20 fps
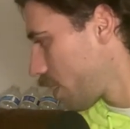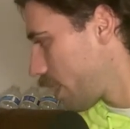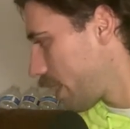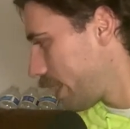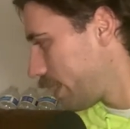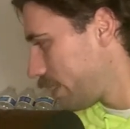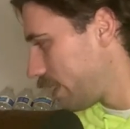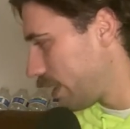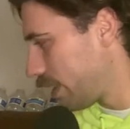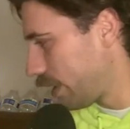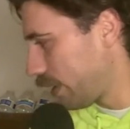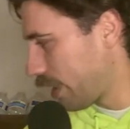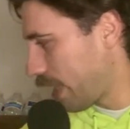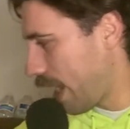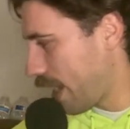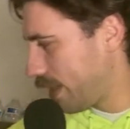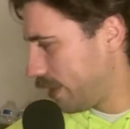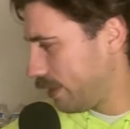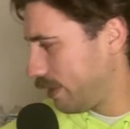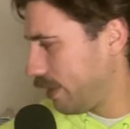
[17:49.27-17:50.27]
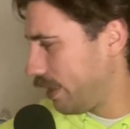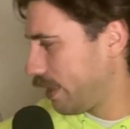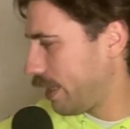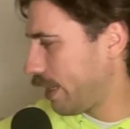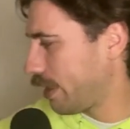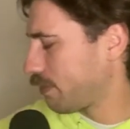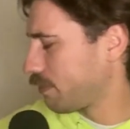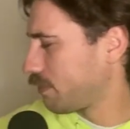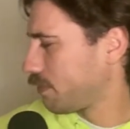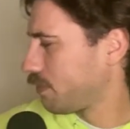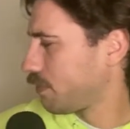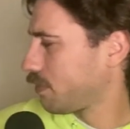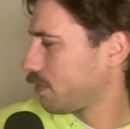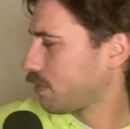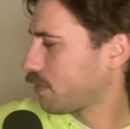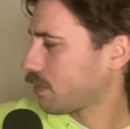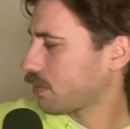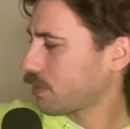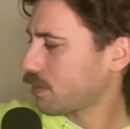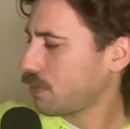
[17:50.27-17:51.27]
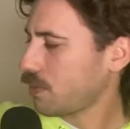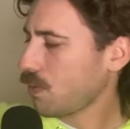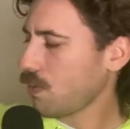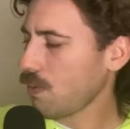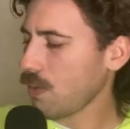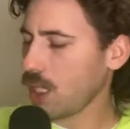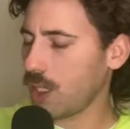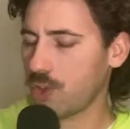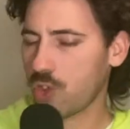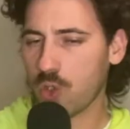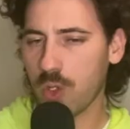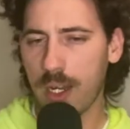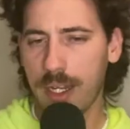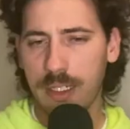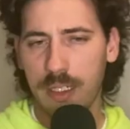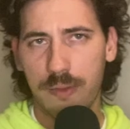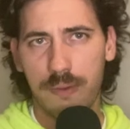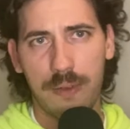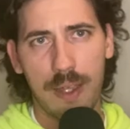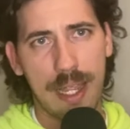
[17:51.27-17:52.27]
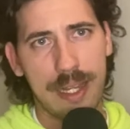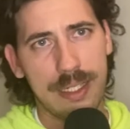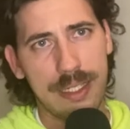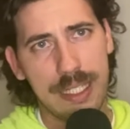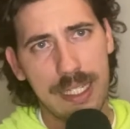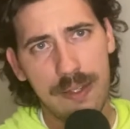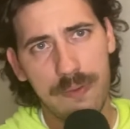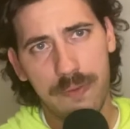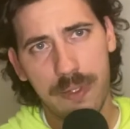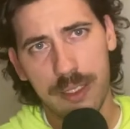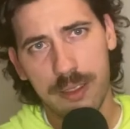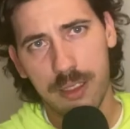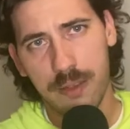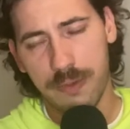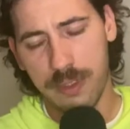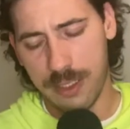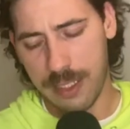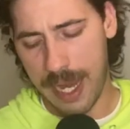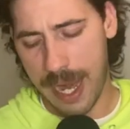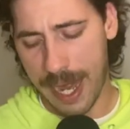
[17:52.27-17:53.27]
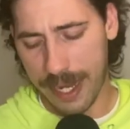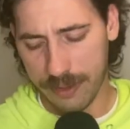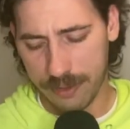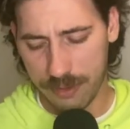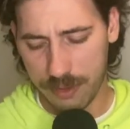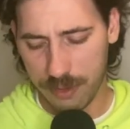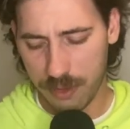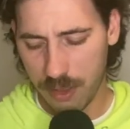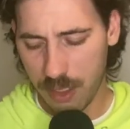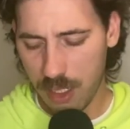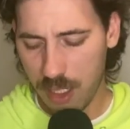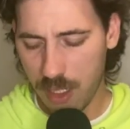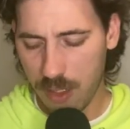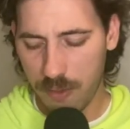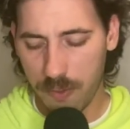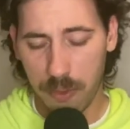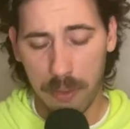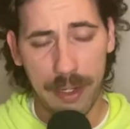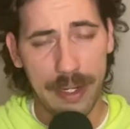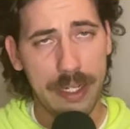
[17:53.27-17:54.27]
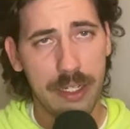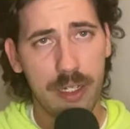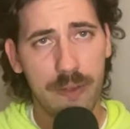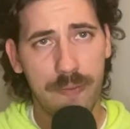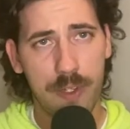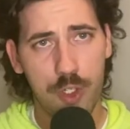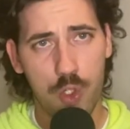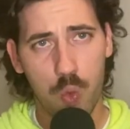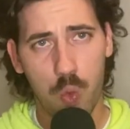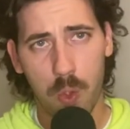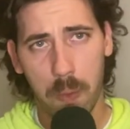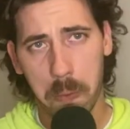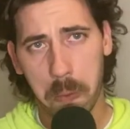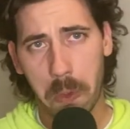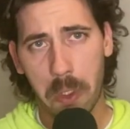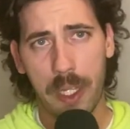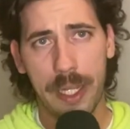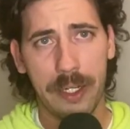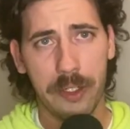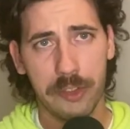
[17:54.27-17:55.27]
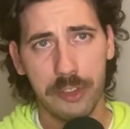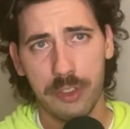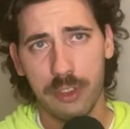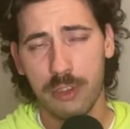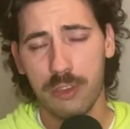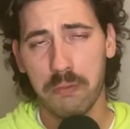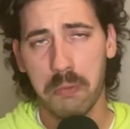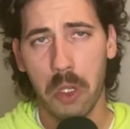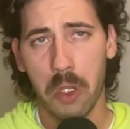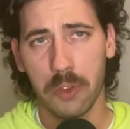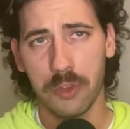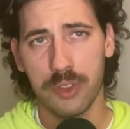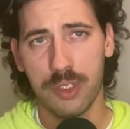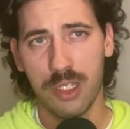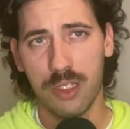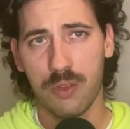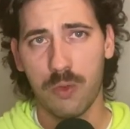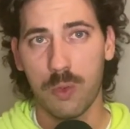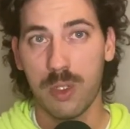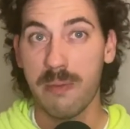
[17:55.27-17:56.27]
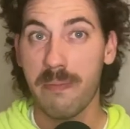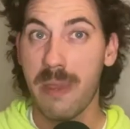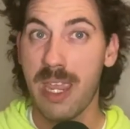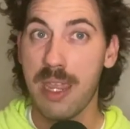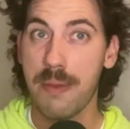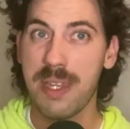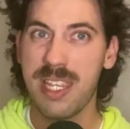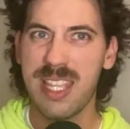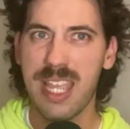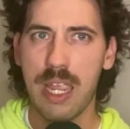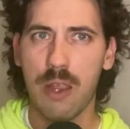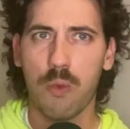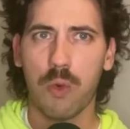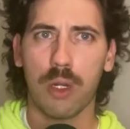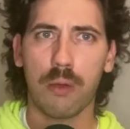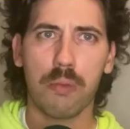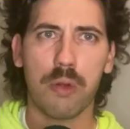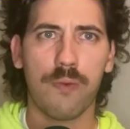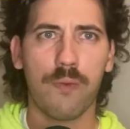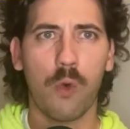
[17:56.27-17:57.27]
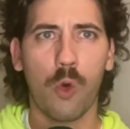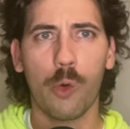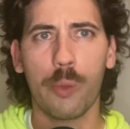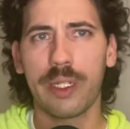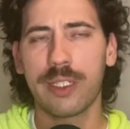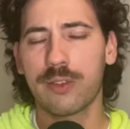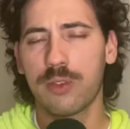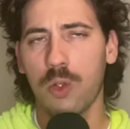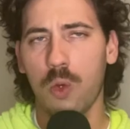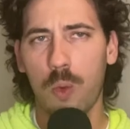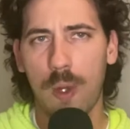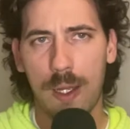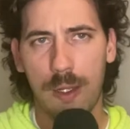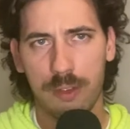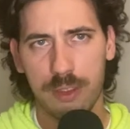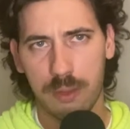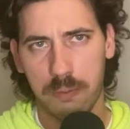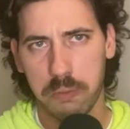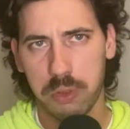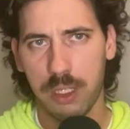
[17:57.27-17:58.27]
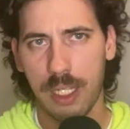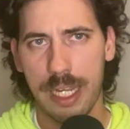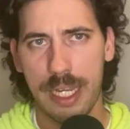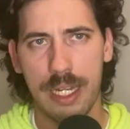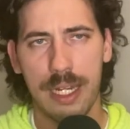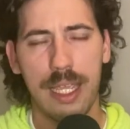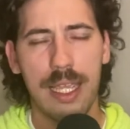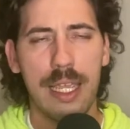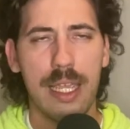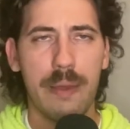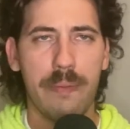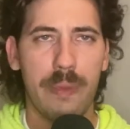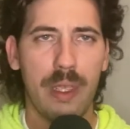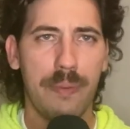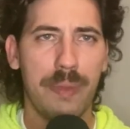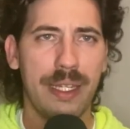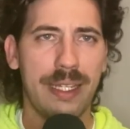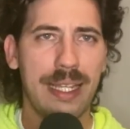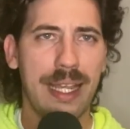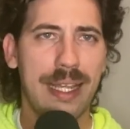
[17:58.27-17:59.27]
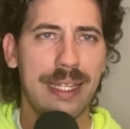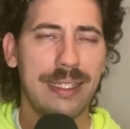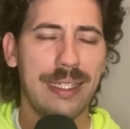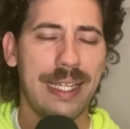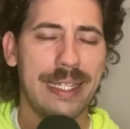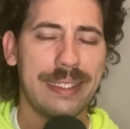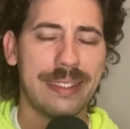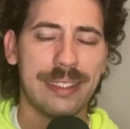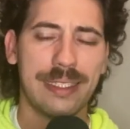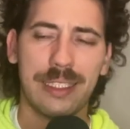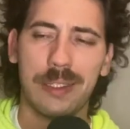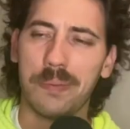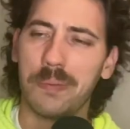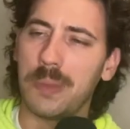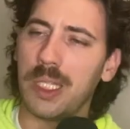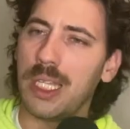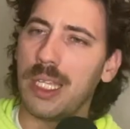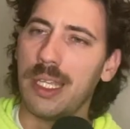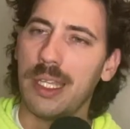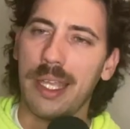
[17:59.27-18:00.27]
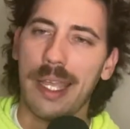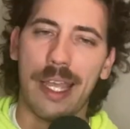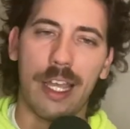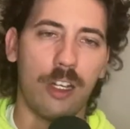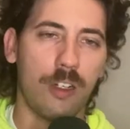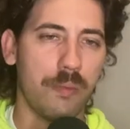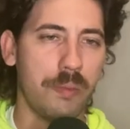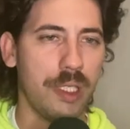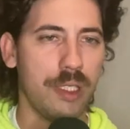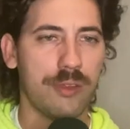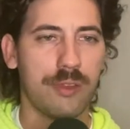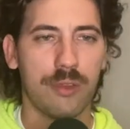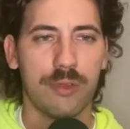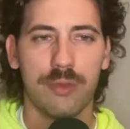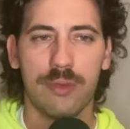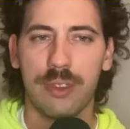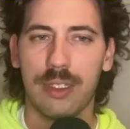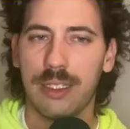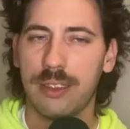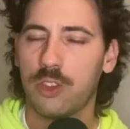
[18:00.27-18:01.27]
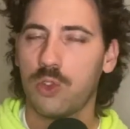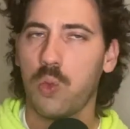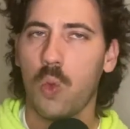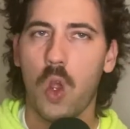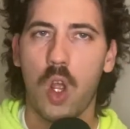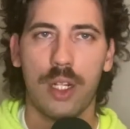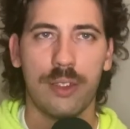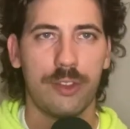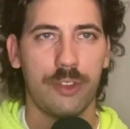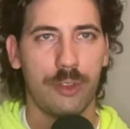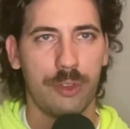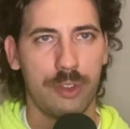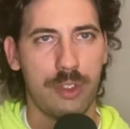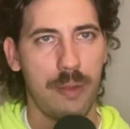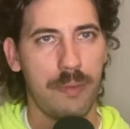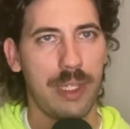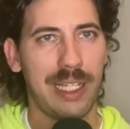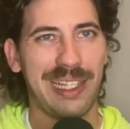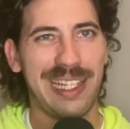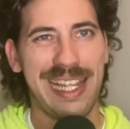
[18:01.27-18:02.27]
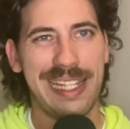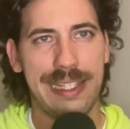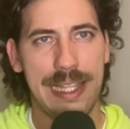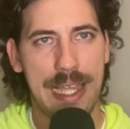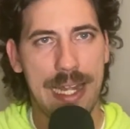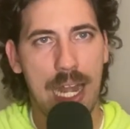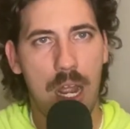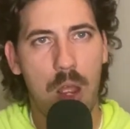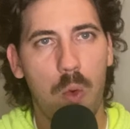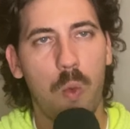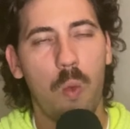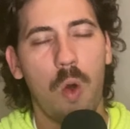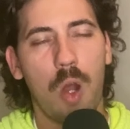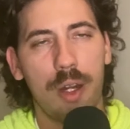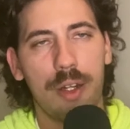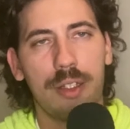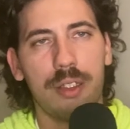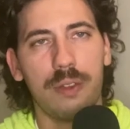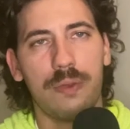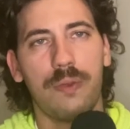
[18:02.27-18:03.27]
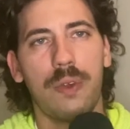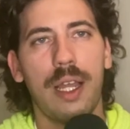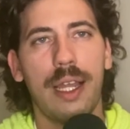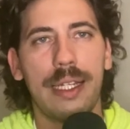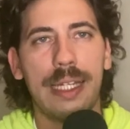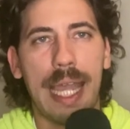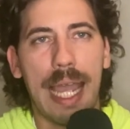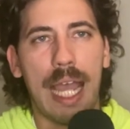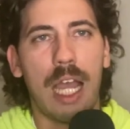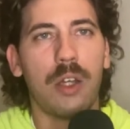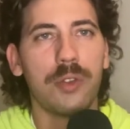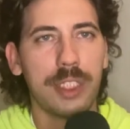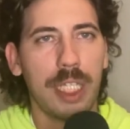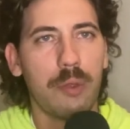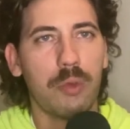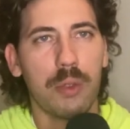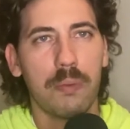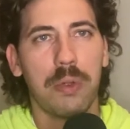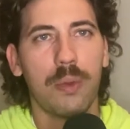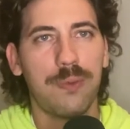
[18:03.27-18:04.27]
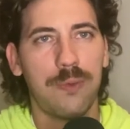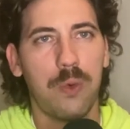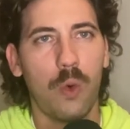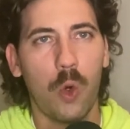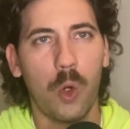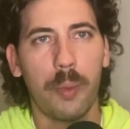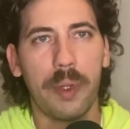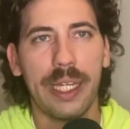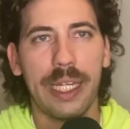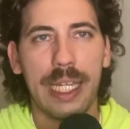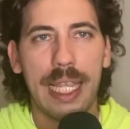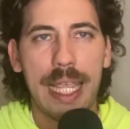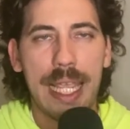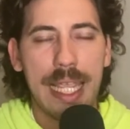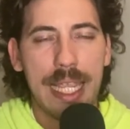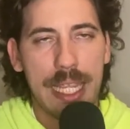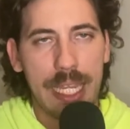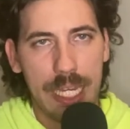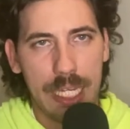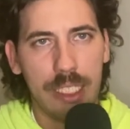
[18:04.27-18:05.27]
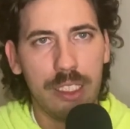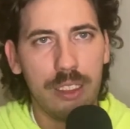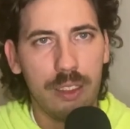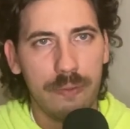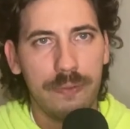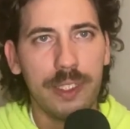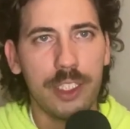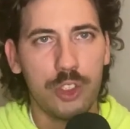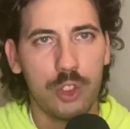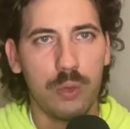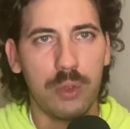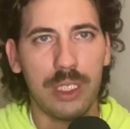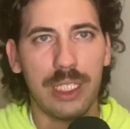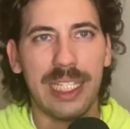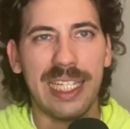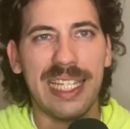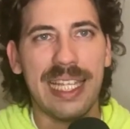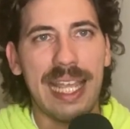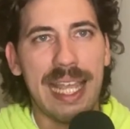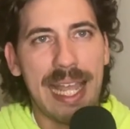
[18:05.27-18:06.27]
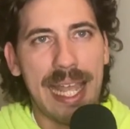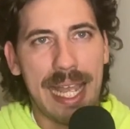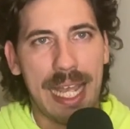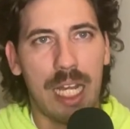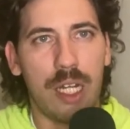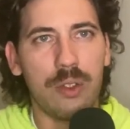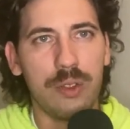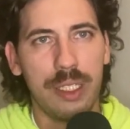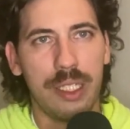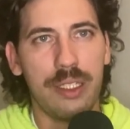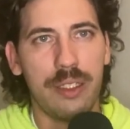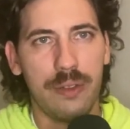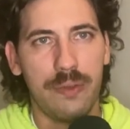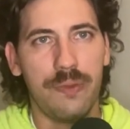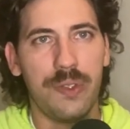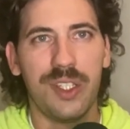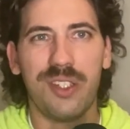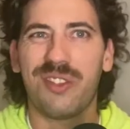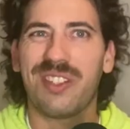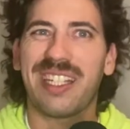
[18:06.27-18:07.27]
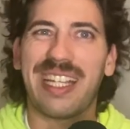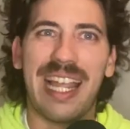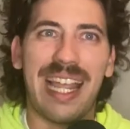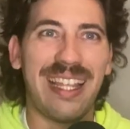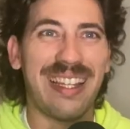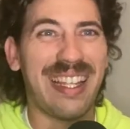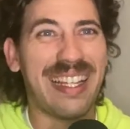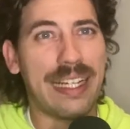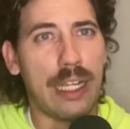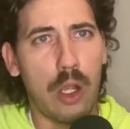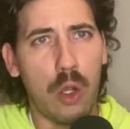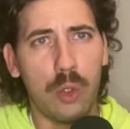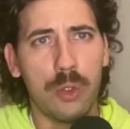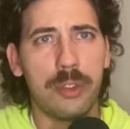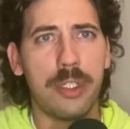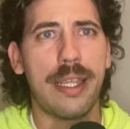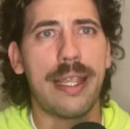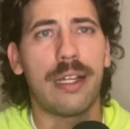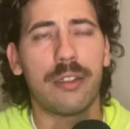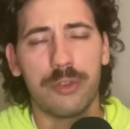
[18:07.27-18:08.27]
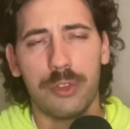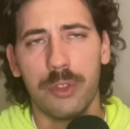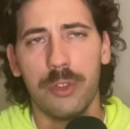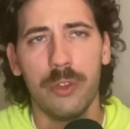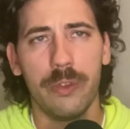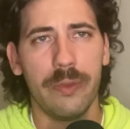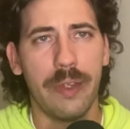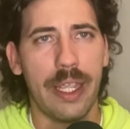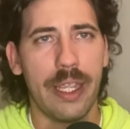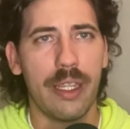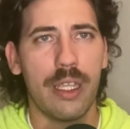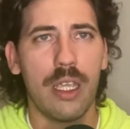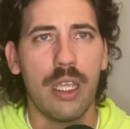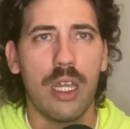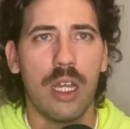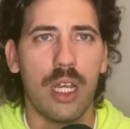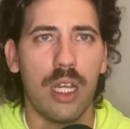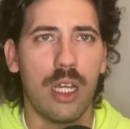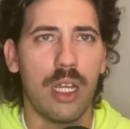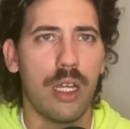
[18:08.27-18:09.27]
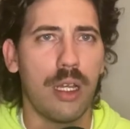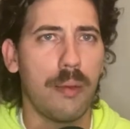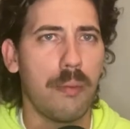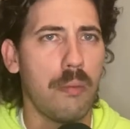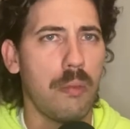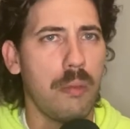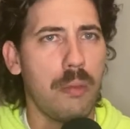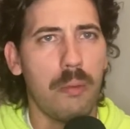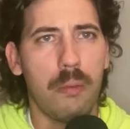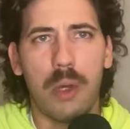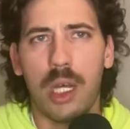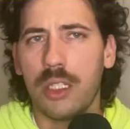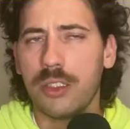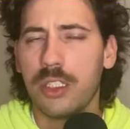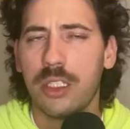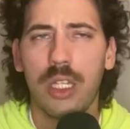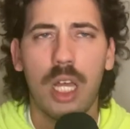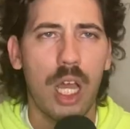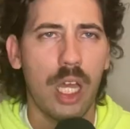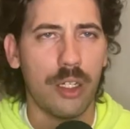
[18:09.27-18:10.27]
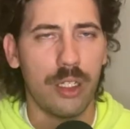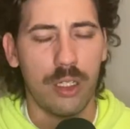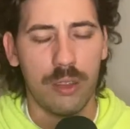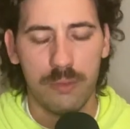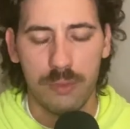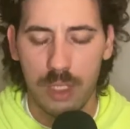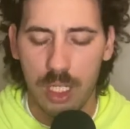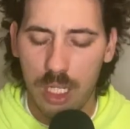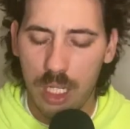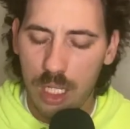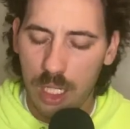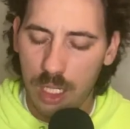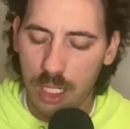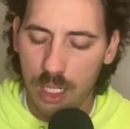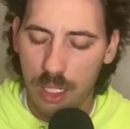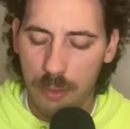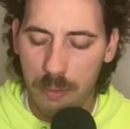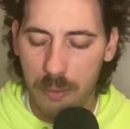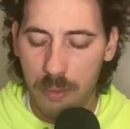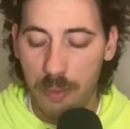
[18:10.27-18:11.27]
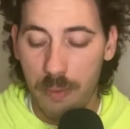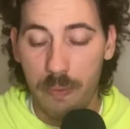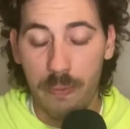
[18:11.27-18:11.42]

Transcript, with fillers: I did a lot of digging trying to find defensive stats for individual players this postseason where maybe they weren't performing so well at the plate. Maybe a guy like Albies or Swanson or something like that. wanted to find how they were performing individually out in the field. A guy like Jose Altuve, Maldonado. I